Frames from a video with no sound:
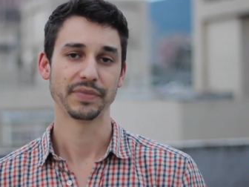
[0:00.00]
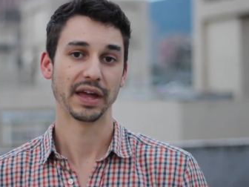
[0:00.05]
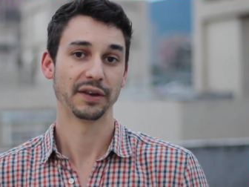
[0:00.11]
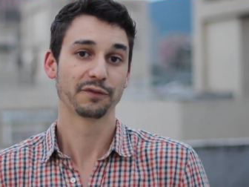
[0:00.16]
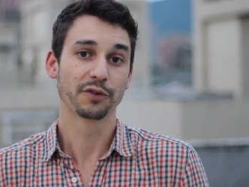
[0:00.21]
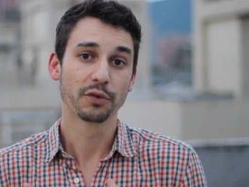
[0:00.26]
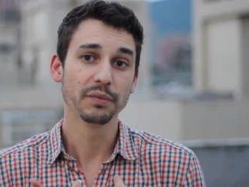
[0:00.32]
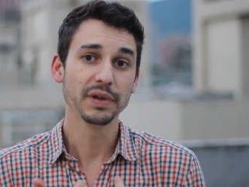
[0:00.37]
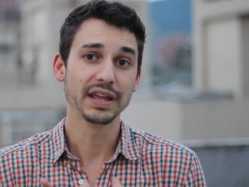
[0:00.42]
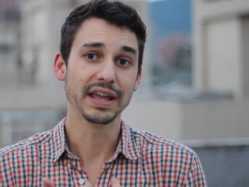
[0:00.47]

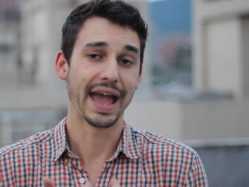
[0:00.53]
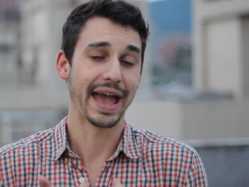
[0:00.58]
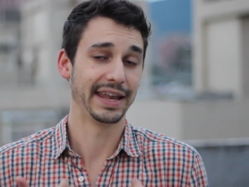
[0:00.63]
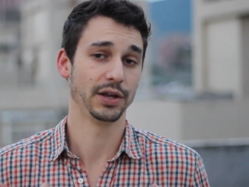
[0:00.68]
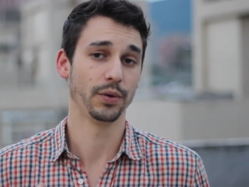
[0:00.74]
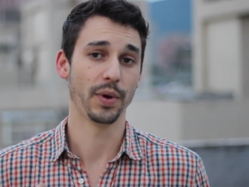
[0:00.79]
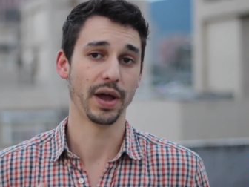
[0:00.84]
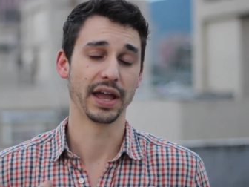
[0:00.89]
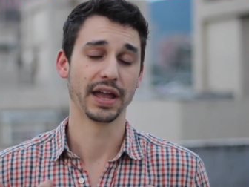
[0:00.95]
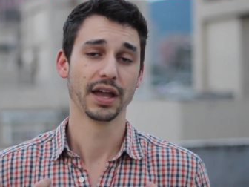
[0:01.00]
And for me,
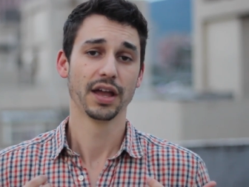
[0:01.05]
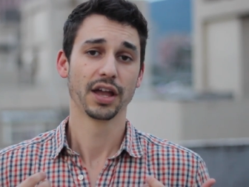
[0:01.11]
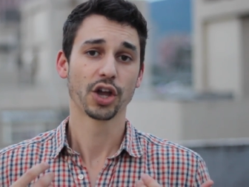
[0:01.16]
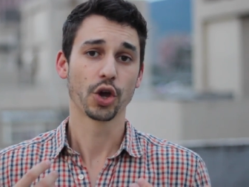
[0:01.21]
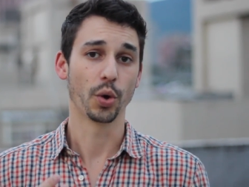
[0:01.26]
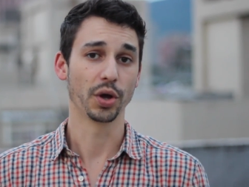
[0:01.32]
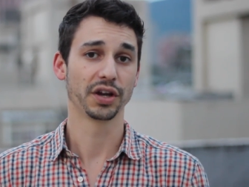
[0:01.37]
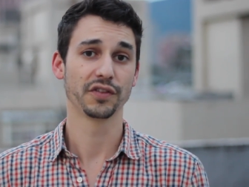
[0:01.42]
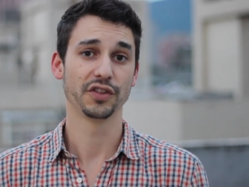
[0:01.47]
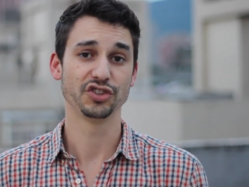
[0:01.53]
anyway,
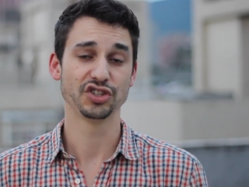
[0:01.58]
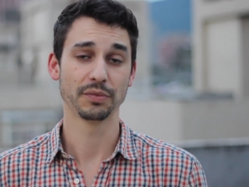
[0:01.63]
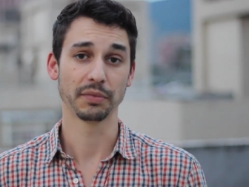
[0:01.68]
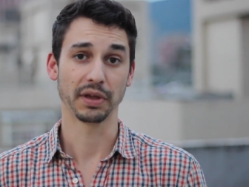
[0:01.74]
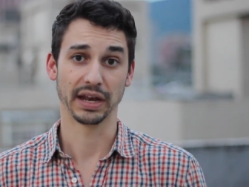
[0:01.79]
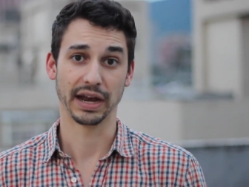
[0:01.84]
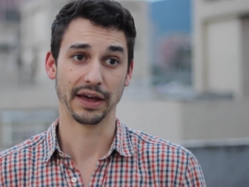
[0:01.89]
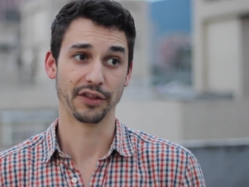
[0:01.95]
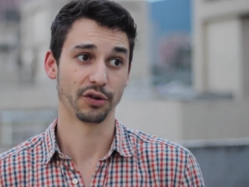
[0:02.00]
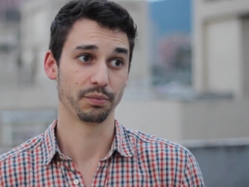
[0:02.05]
going to the gym
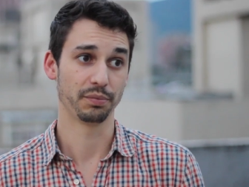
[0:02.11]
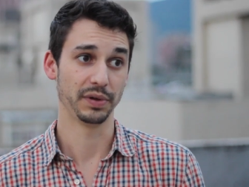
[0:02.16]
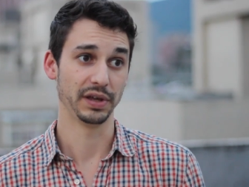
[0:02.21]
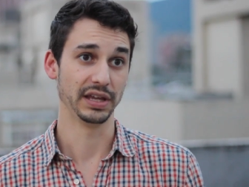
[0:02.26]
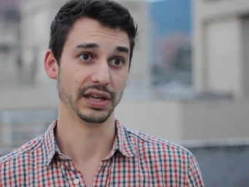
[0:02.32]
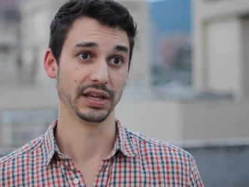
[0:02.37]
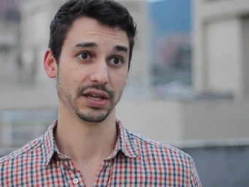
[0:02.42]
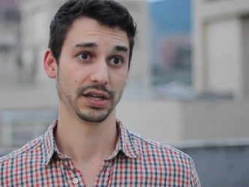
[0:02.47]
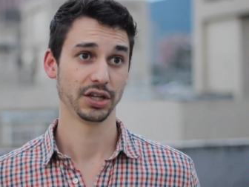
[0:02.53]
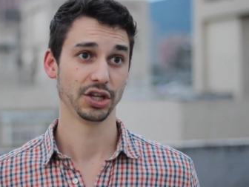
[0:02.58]
can either
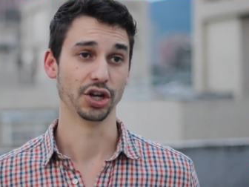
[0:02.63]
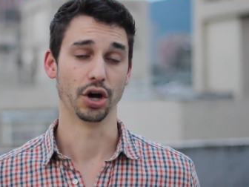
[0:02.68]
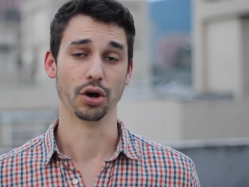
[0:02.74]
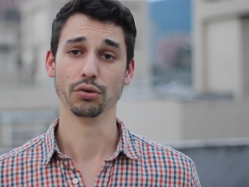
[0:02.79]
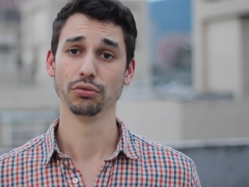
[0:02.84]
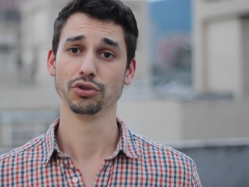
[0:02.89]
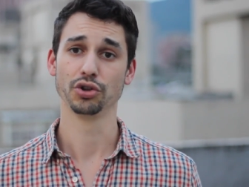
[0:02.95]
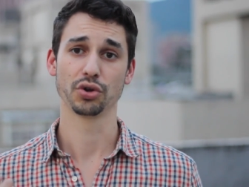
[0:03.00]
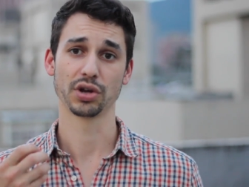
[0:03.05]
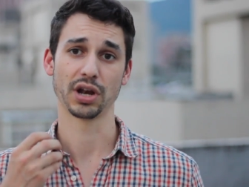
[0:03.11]
be, you
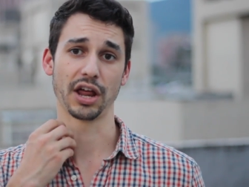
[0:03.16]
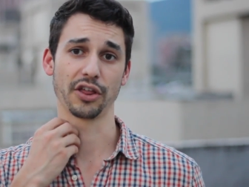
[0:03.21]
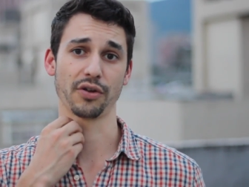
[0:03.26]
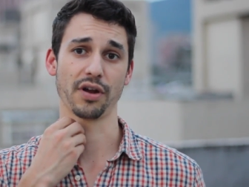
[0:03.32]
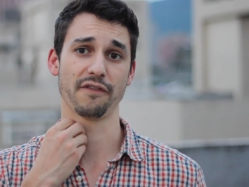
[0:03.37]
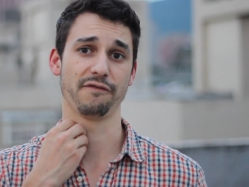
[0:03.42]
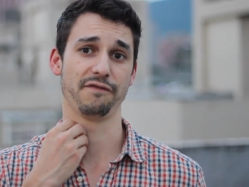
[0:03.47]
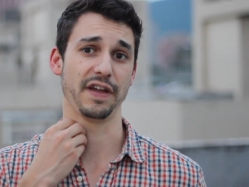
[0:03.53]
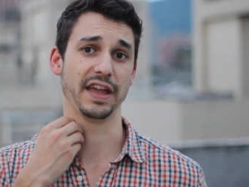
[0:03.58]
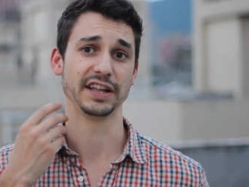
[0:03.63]
know, you can
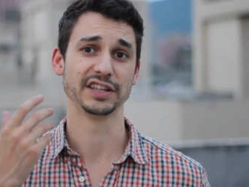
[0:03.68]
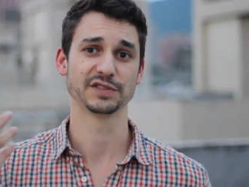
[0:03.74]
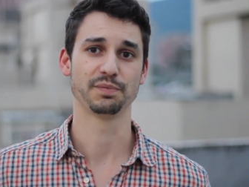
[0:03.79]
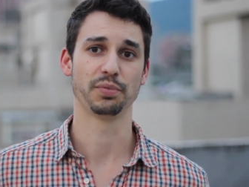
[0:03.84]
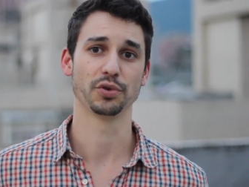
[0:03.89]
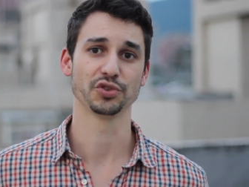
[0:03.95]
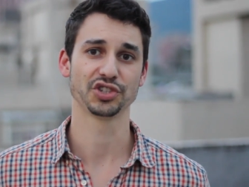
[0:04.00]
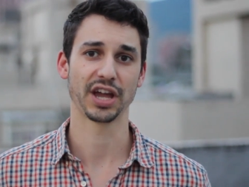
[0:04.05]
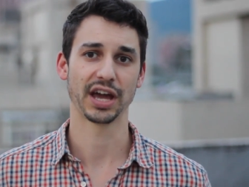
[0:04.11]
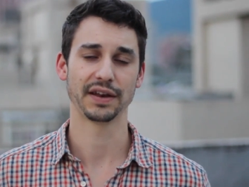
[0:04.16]
either have veins
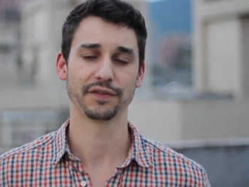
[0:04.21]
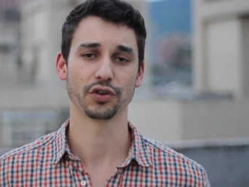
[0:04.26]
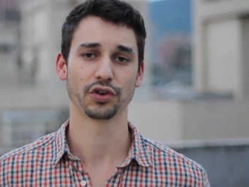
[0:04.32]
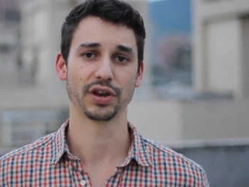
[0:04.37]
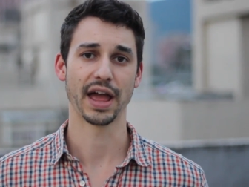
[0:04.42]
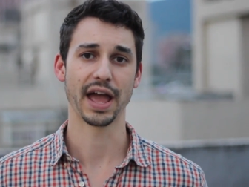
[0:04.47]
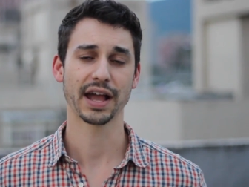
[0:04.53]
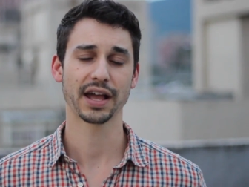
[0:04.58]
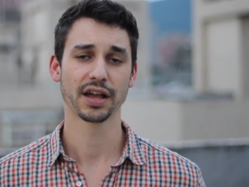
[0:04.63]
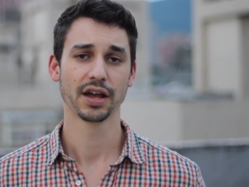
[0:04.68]
bulging out of your
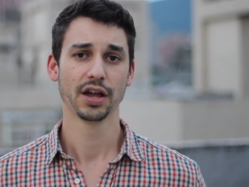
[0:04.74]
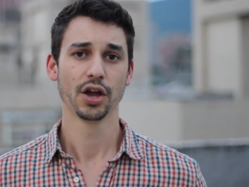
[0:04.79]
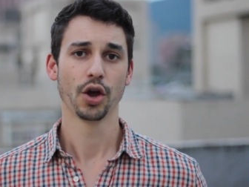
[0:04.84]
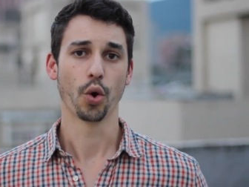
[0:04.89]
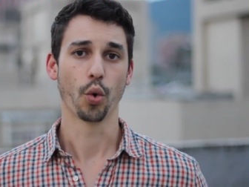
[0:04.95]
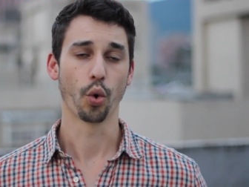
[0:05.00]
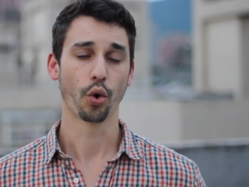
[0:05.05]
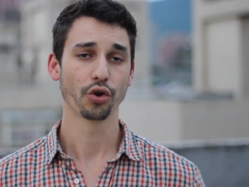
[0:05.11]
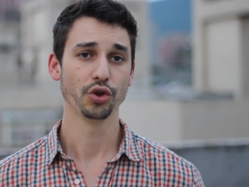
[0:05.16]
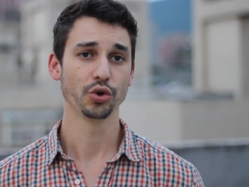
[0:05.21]
neck
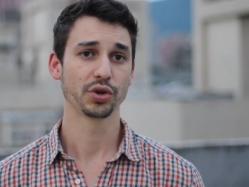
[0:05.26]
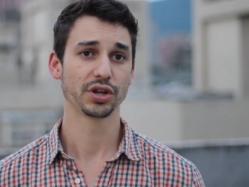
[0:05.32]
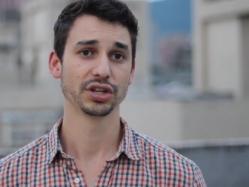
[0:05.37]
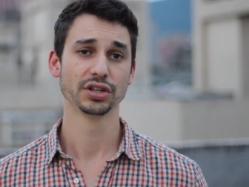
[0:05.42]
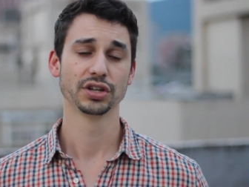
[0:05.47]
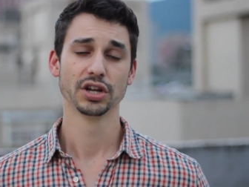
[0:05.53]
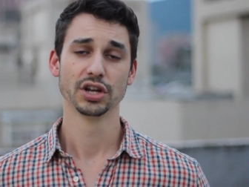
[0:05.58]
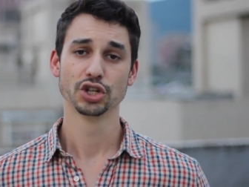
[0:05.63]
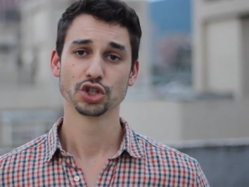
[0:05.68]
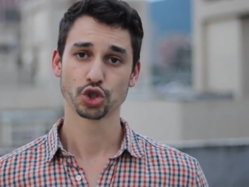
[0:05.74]
or you
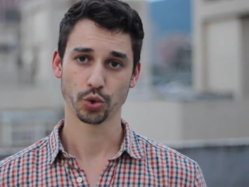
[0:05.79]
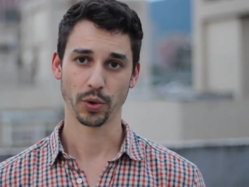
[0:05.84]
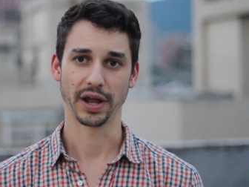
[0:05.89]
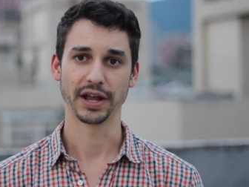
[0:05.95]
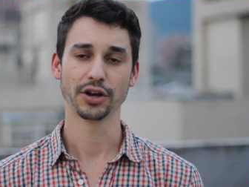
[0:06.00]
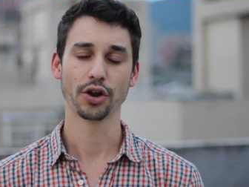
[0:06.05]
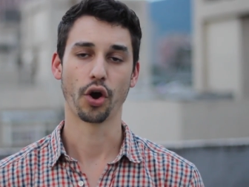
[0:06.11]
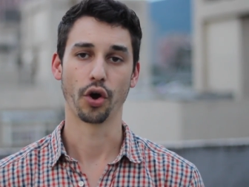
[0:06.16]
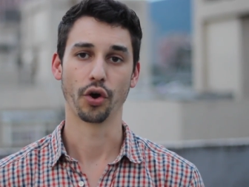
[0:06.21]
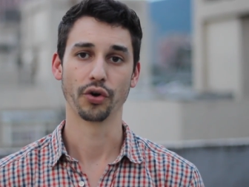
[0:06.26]
can
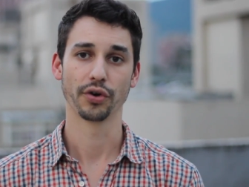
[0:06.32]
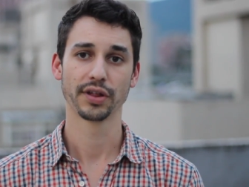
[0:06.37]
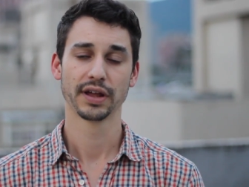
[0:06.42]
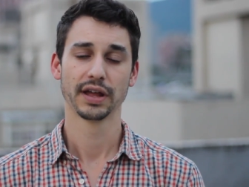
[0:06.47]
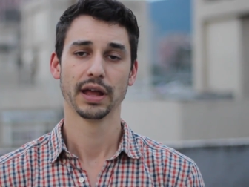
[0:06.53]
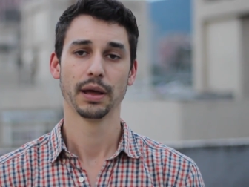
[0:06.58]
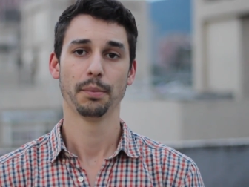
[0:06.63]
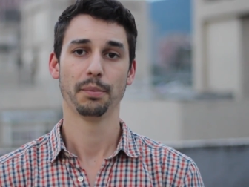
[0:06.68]
train hard